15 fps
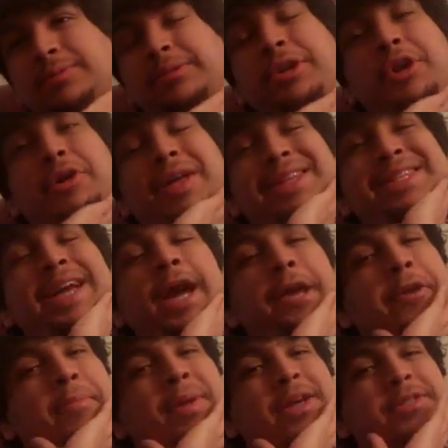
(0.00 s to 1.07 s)
that's kind
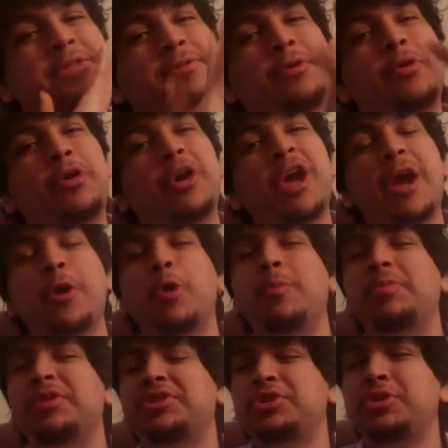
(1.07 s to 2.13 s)
of my story. I hope
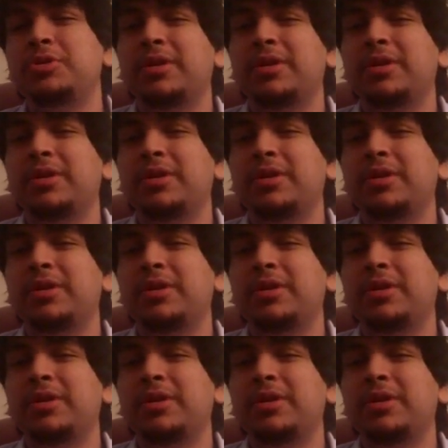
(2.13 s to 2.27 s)
that you